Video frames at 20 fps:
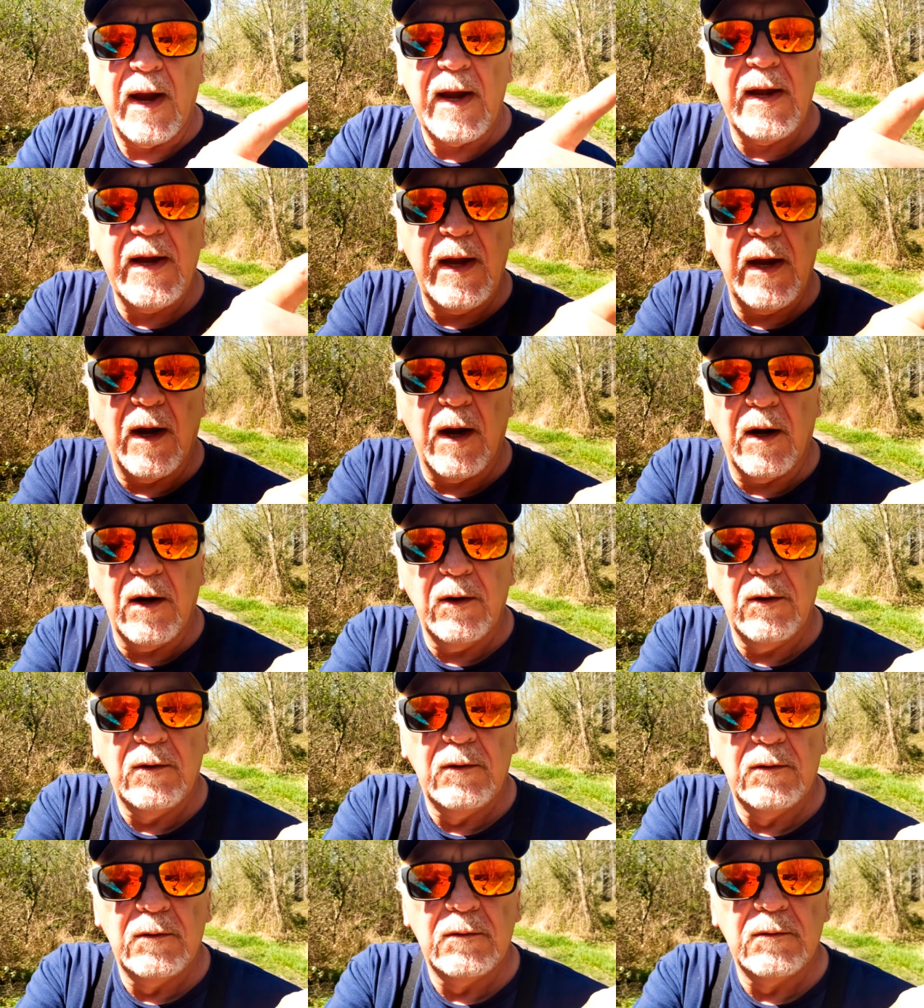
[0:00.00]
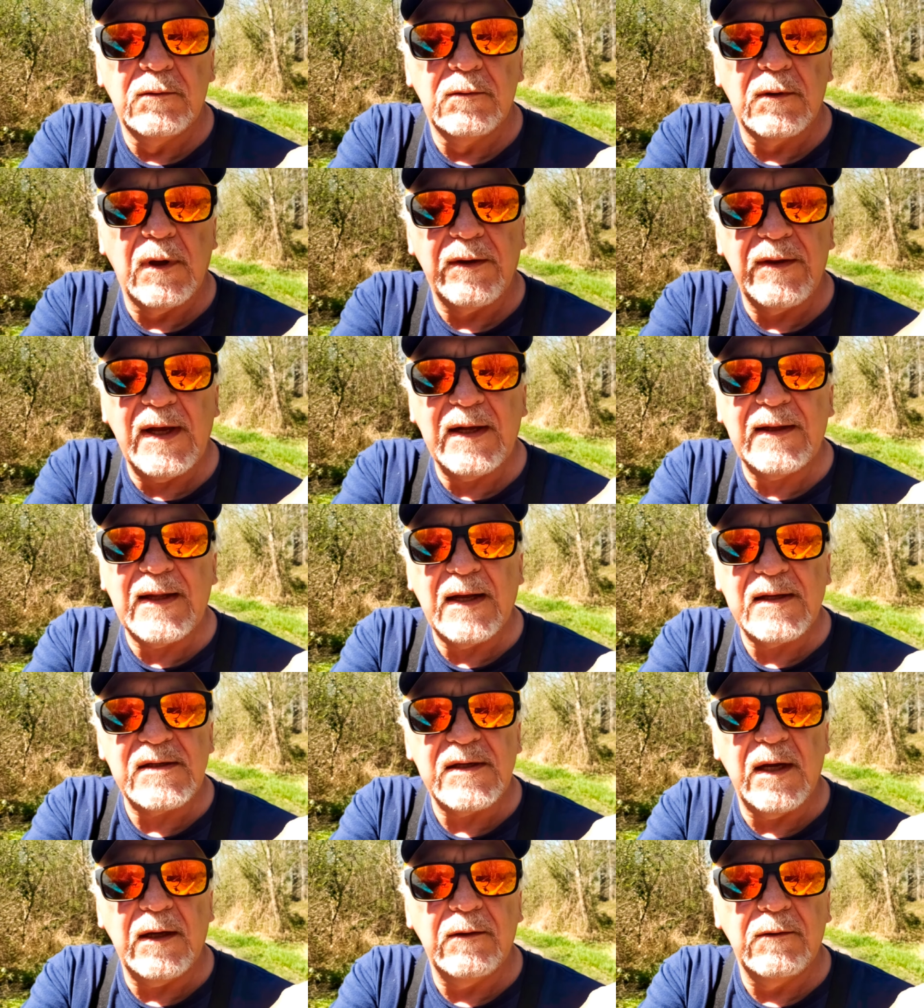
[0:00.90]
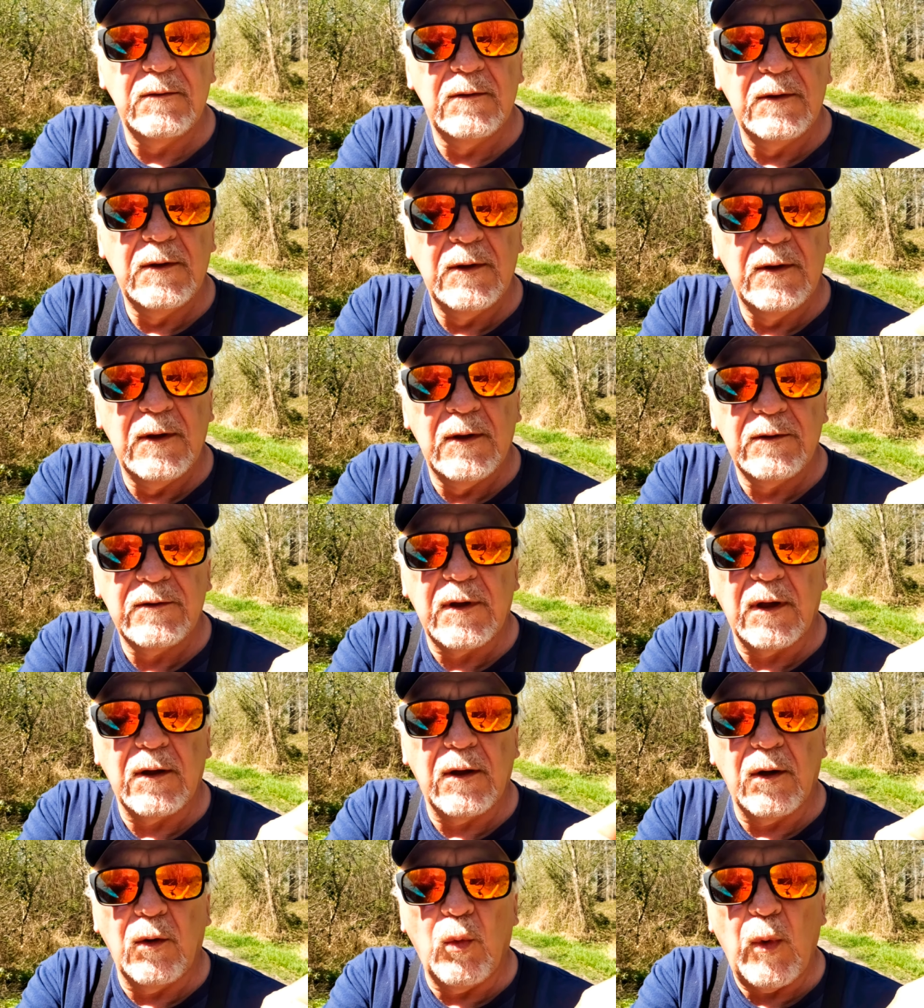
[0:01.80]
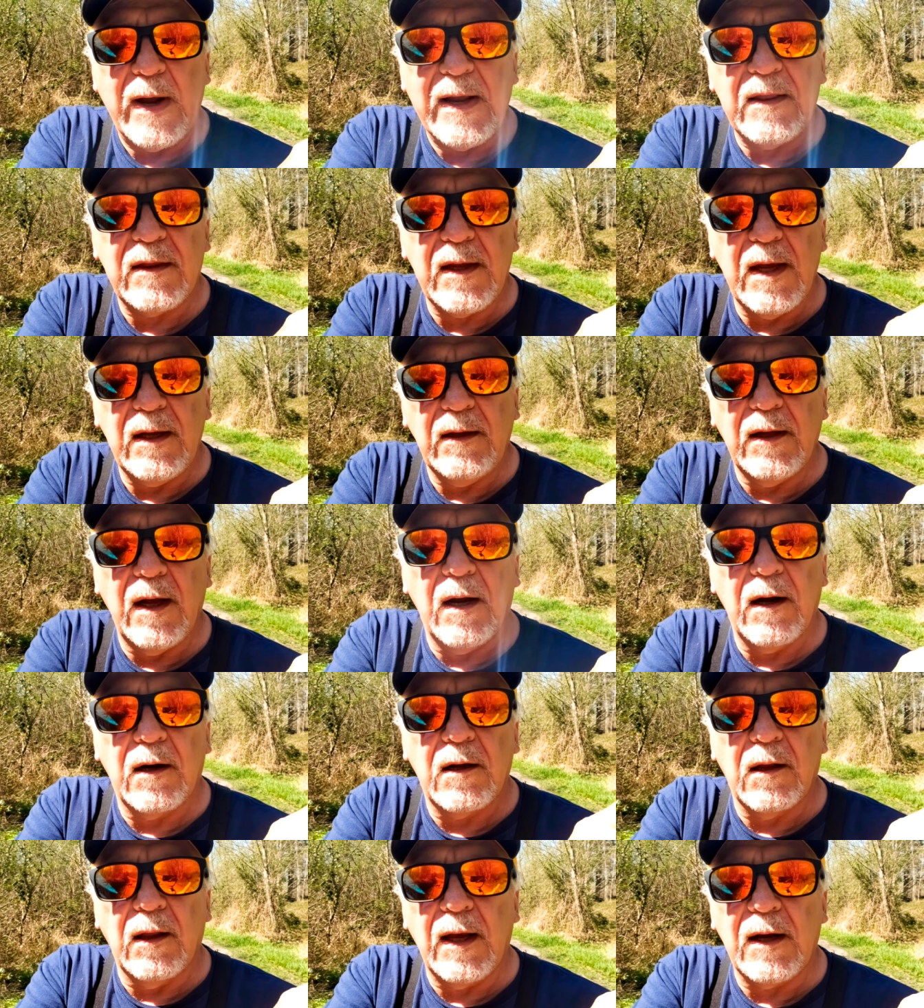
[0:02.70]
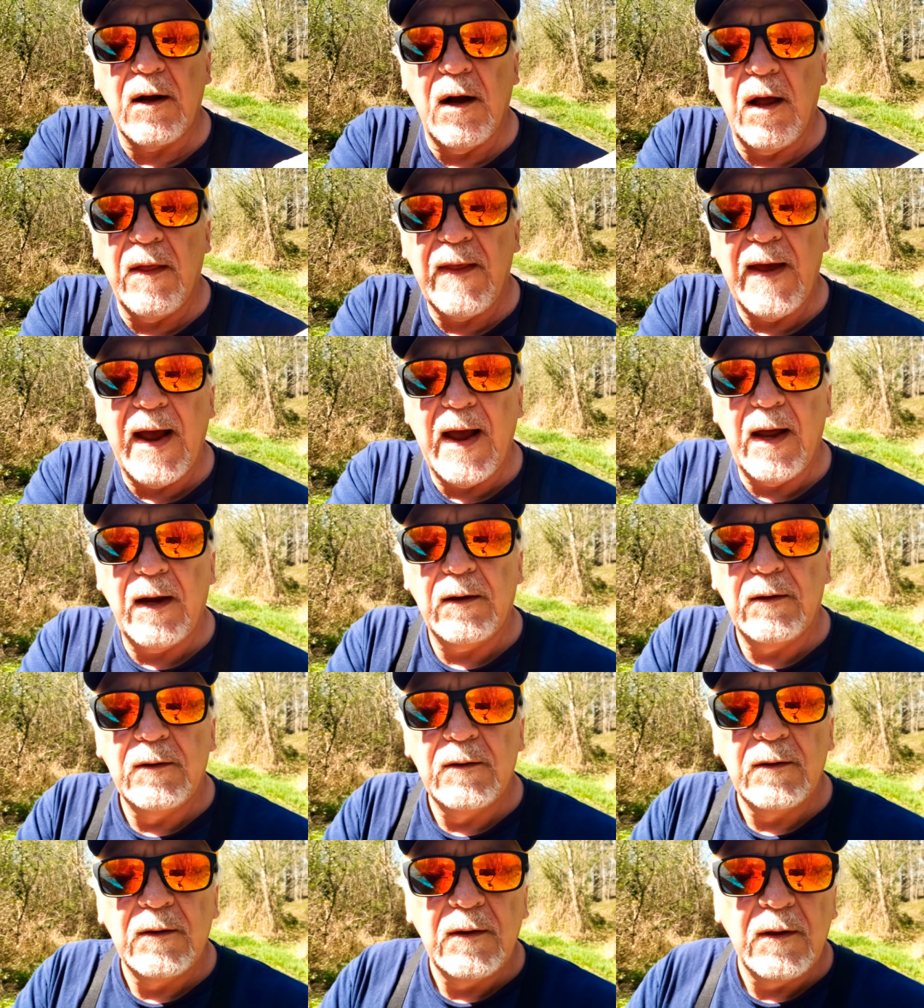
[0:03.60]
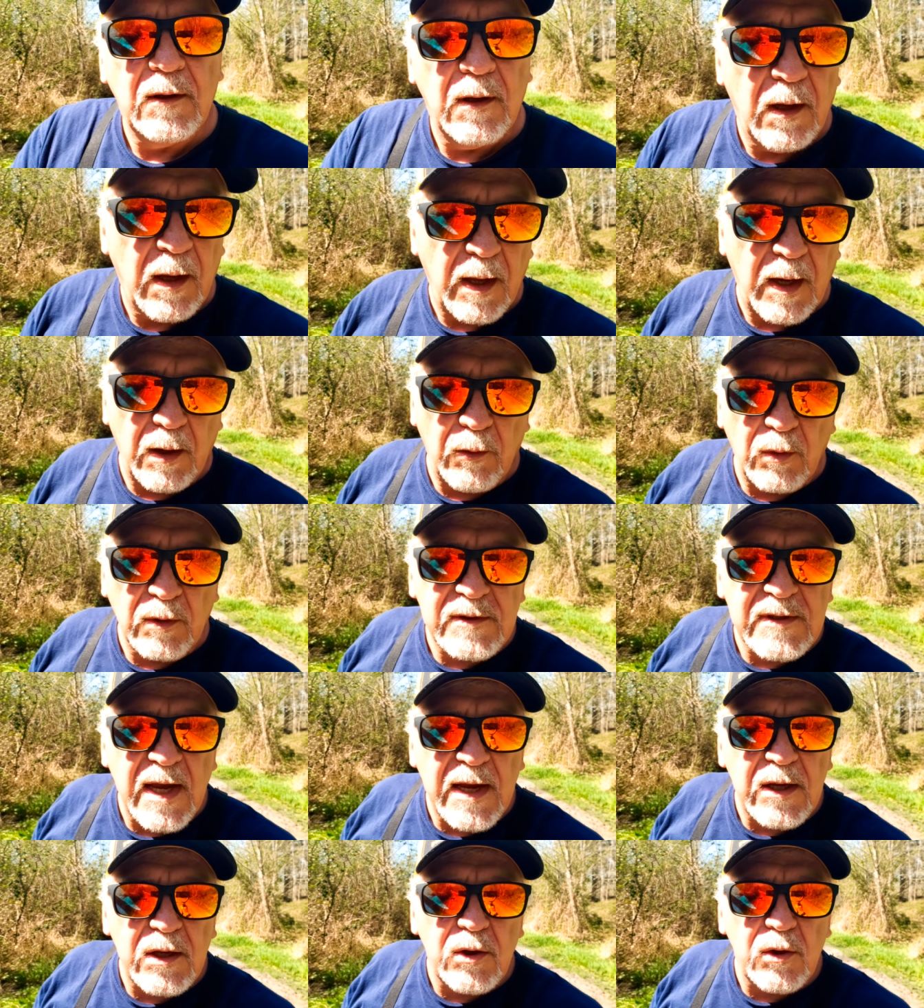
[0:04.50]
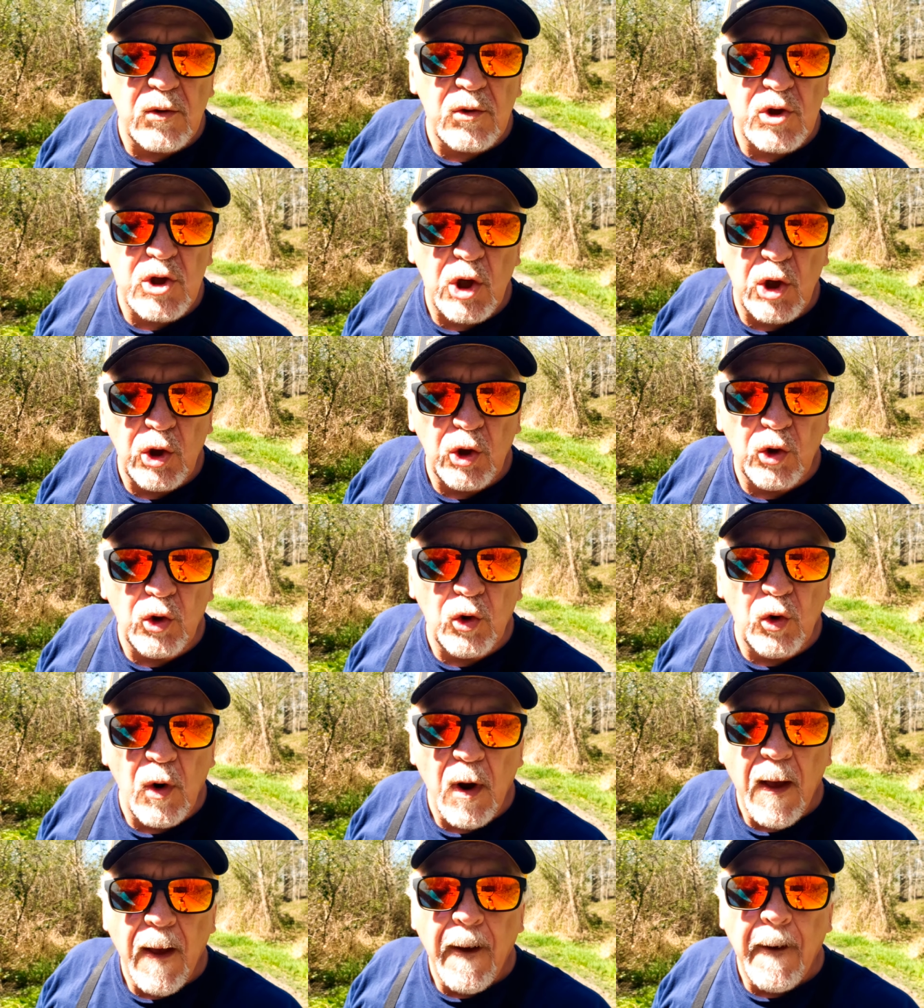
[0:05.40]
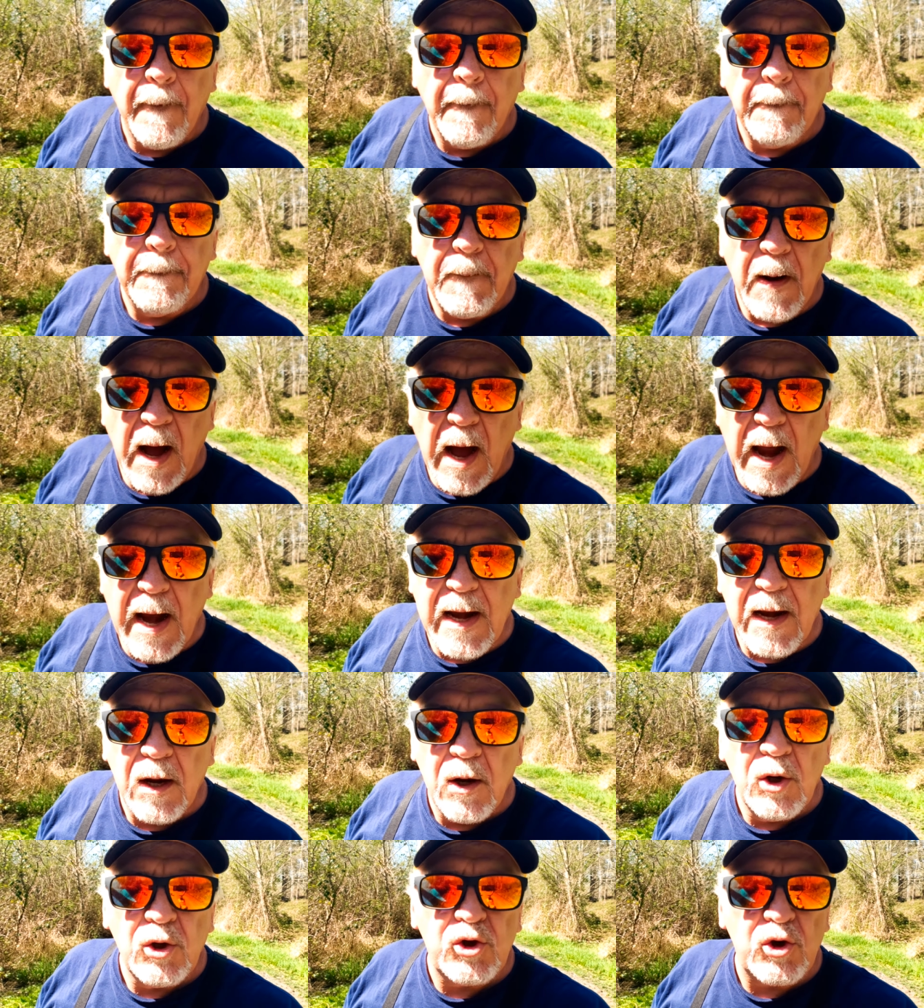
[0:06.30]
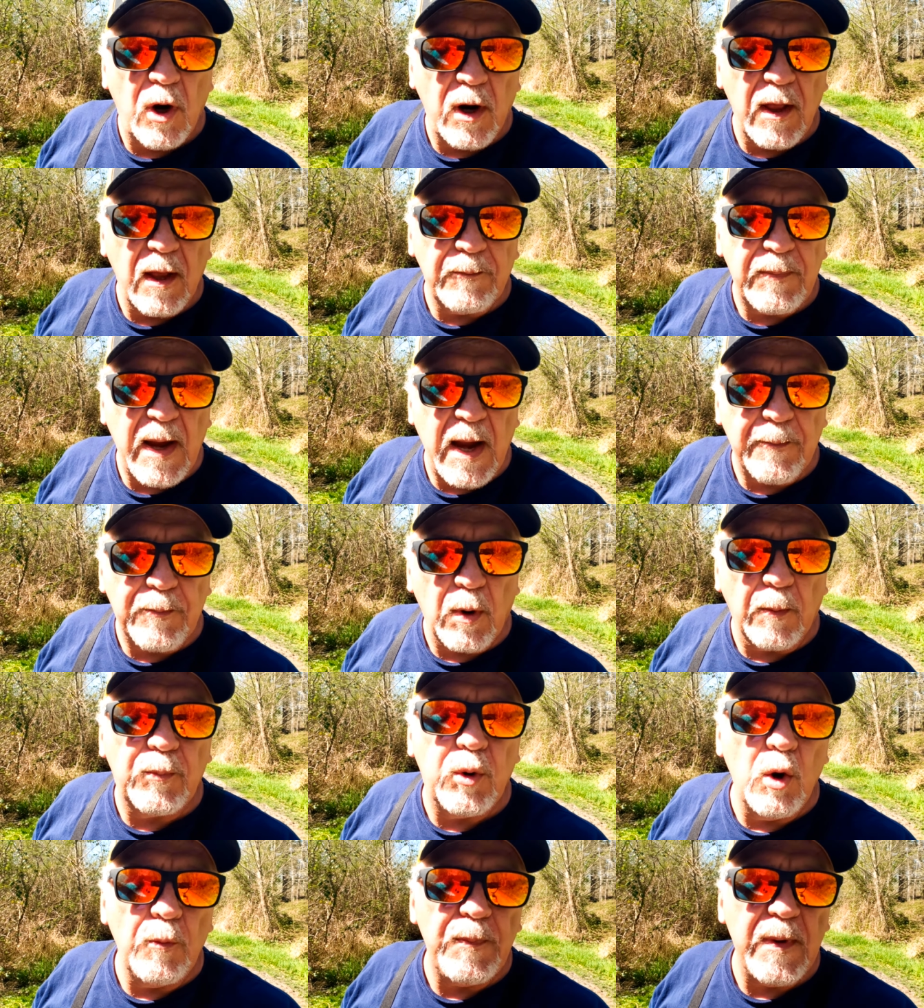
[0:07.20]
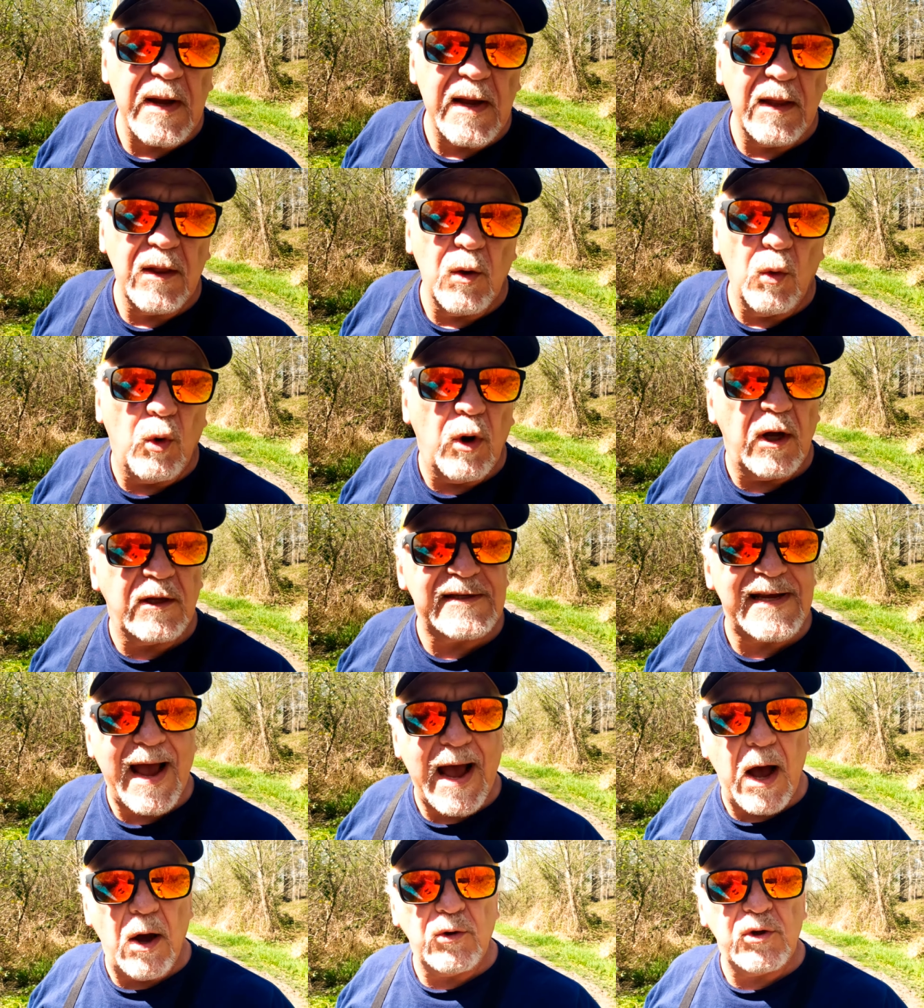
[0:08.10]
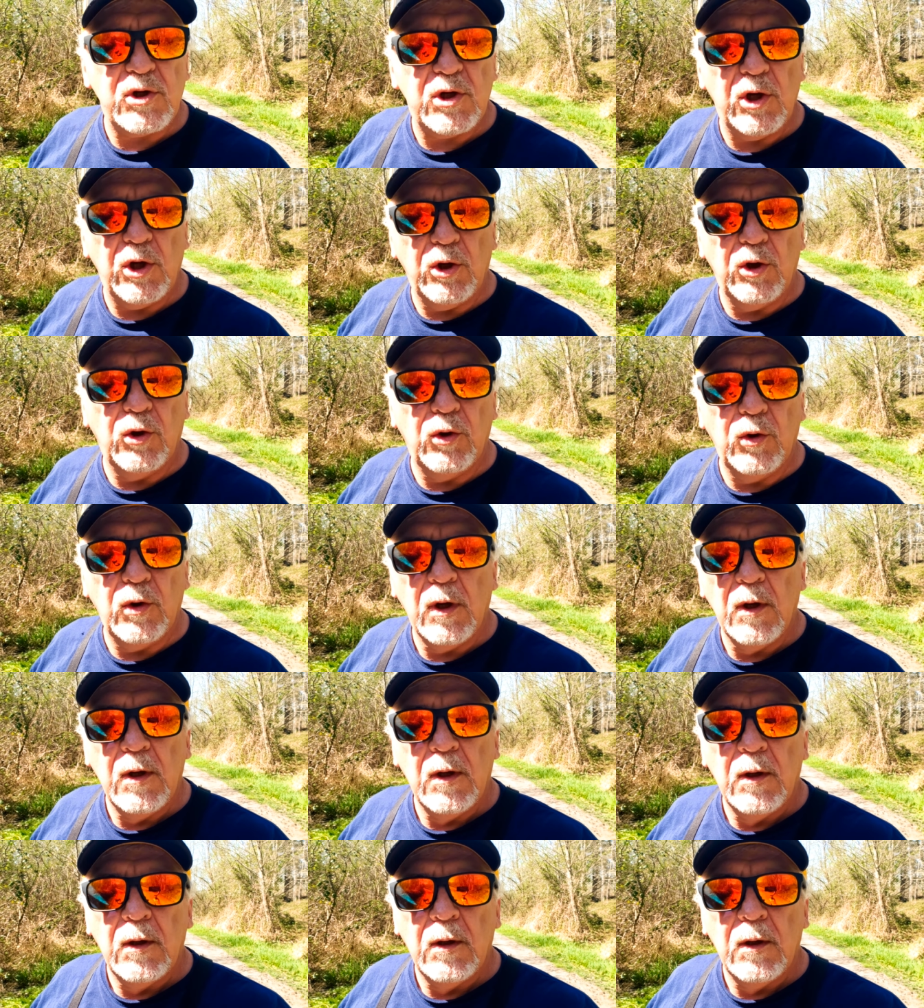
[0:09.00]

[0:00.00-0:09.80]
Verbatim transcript: right here, I think that's it. The little white thing there, click on that. It will take you to my toilet paper pooping in the woods, how to,